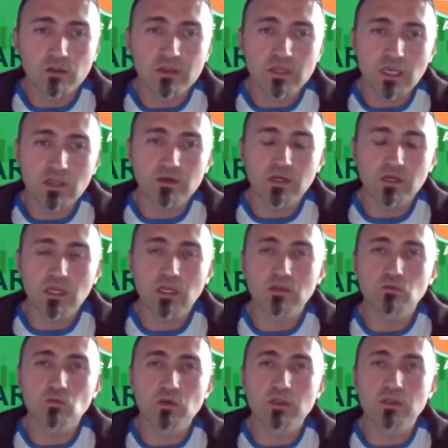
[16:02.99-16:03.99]
the other
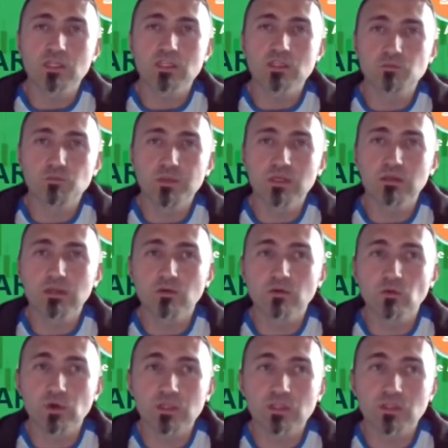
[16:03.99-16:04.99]
hand, with this big
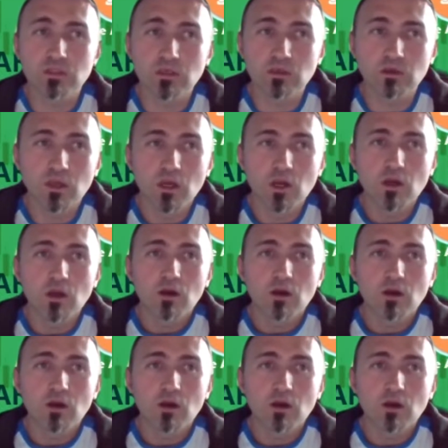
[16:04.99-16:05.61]
liquidity,